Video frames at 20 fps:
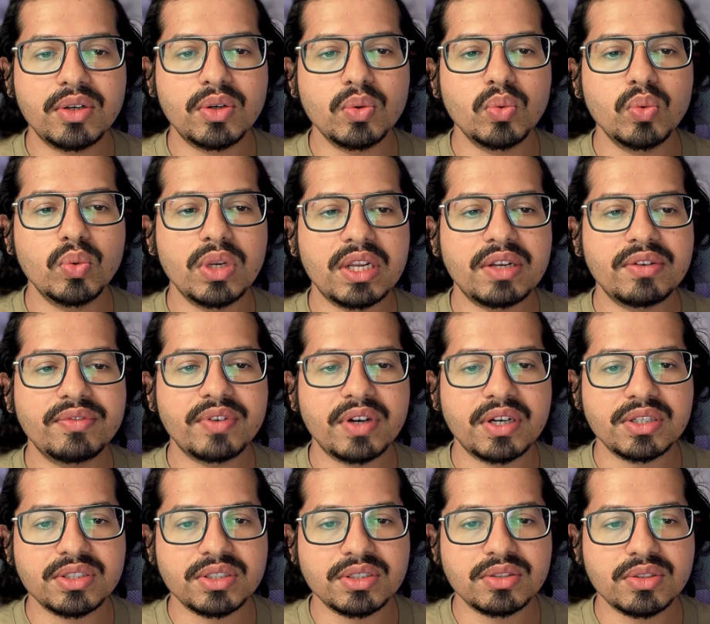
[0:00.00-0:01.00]
Tool and
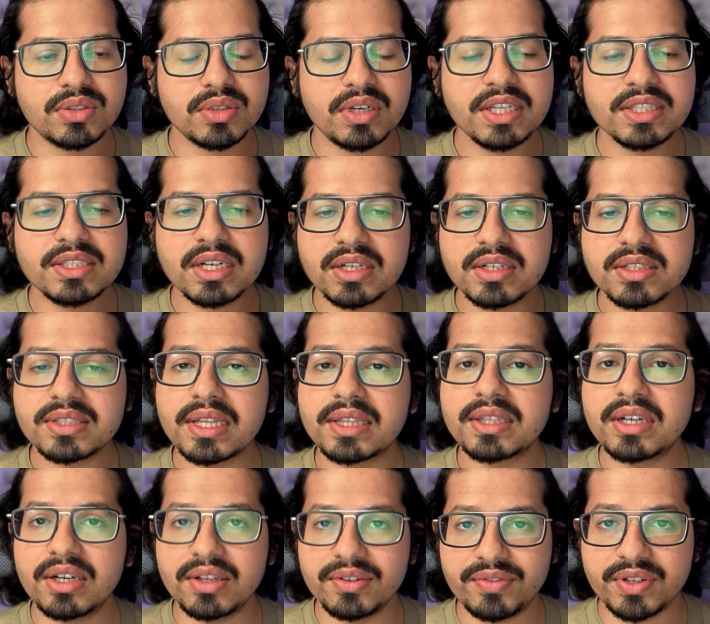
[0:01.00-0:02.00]
function. So let's understand
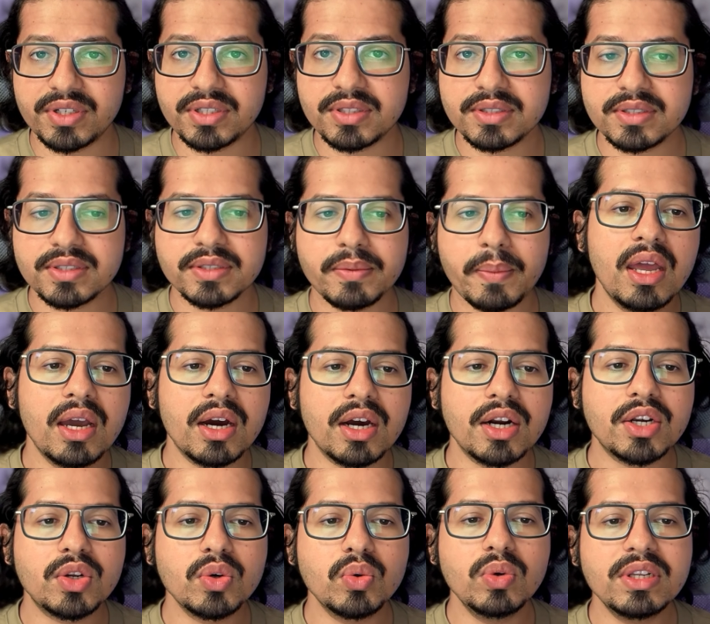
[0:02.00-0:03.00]
the difference.
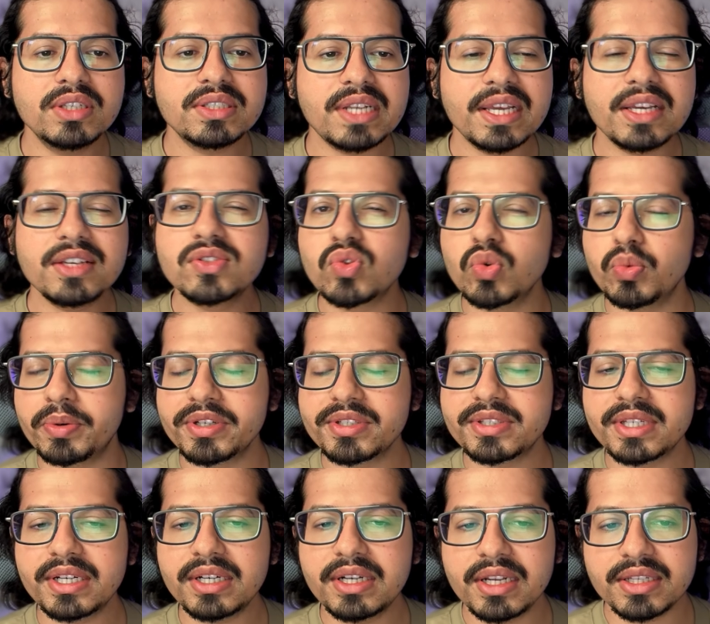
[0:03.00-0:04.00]
A tool is like a
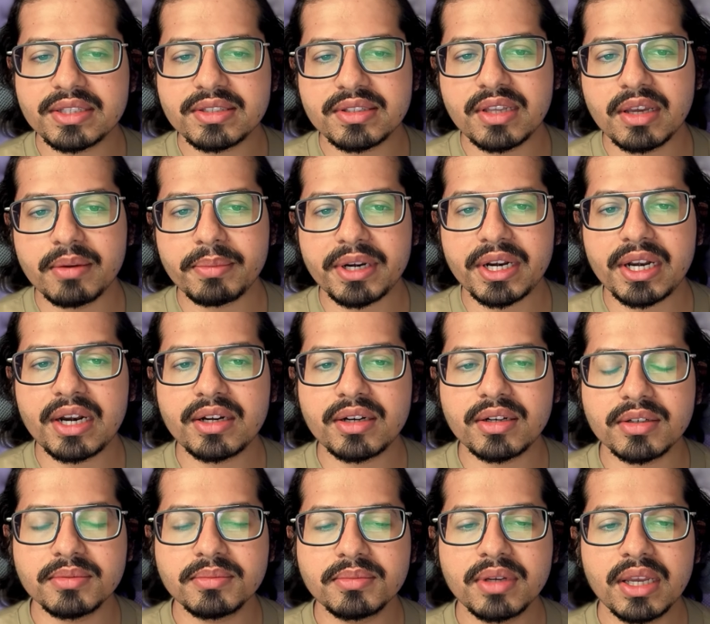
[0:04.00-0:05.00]
superset. It's the umbrella
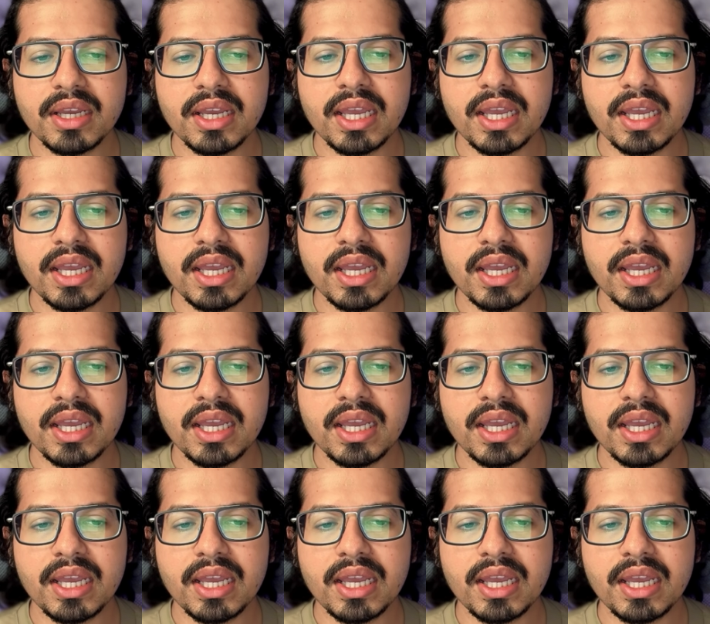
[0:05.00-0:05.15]
term.